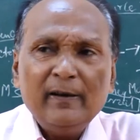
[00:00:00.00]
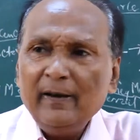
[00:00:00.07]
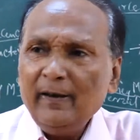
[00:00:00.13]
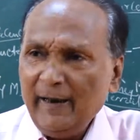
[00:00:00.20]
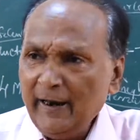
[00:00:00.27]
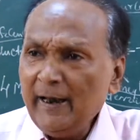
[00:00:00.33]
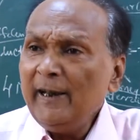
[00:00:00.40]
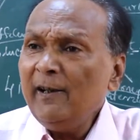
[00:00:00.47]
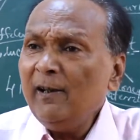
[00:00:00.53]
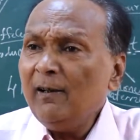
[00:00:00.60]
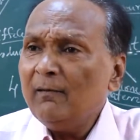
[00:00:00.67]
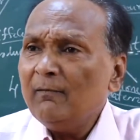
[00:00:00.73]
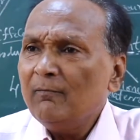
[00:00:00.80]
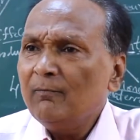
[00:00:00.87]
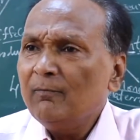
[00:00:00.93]
in a year,
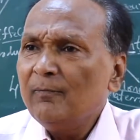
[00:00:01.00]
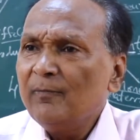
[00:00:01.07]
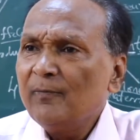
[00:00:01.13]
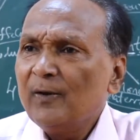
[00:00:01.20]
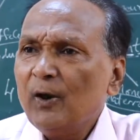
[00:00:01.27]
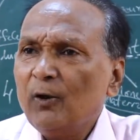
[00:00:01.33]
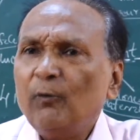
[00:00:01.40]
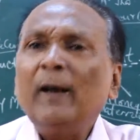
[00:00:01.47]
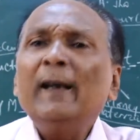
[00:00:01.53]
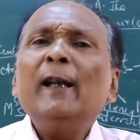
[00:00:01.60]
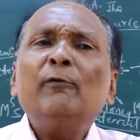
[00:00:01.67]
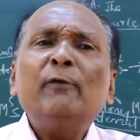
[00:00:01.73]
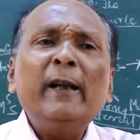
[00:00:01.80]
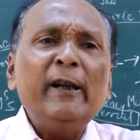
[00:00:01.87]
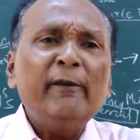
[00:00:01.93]

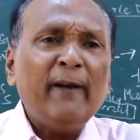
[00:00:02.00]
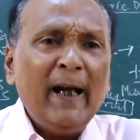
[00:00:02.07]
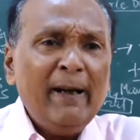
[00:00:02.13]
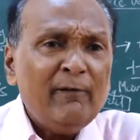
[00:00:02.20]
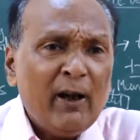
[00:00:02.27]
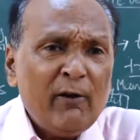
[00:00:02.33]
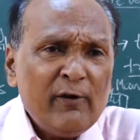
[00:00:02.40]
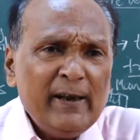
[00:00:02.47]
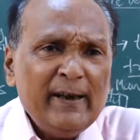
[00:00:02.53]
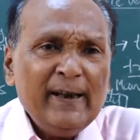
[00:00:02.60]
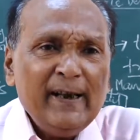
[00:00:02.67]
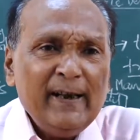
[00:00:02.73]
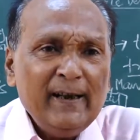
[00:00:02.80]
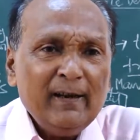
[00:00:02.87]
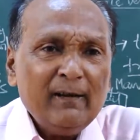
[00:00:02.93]
1,25,000 in a
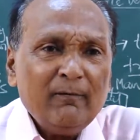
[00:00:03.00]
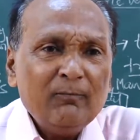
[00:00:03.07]
year.